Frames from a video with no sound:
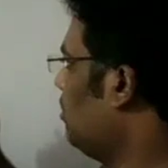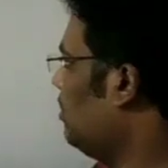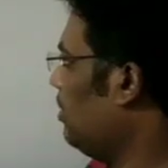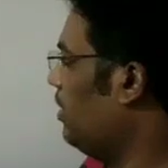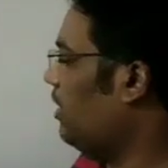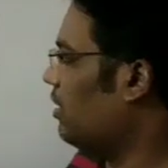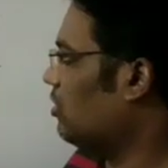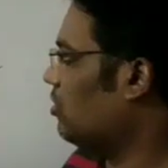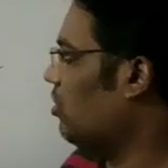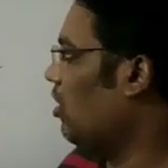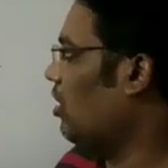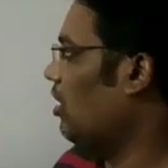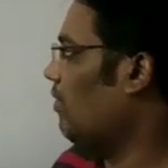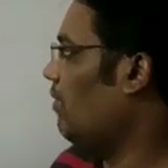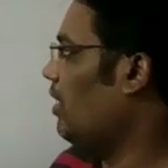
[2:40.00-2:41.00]
has got
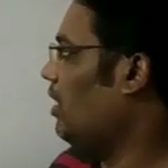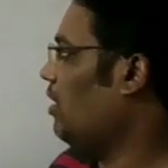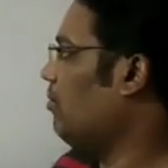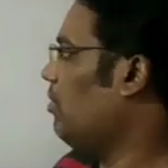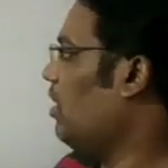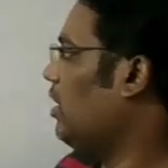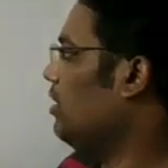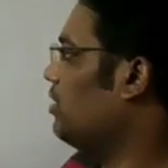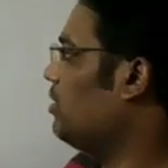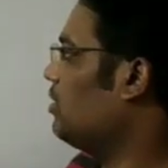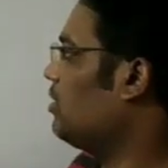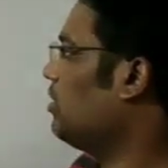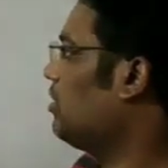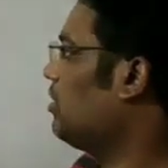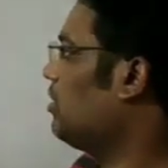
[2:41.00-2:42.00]
a variable
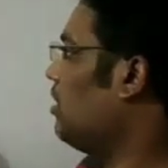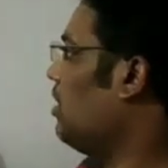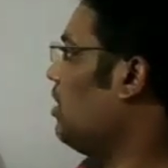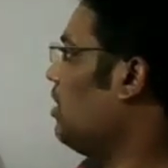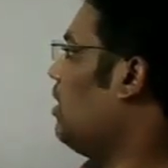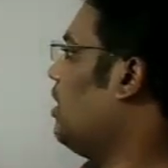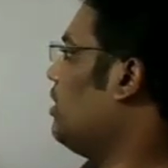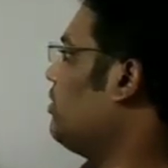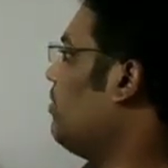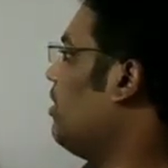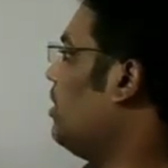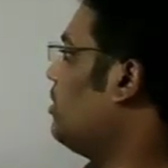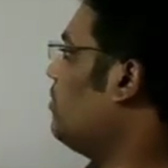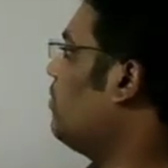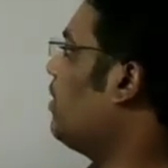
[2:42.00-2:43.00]
x and as well
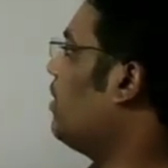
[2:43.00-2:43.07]
as y.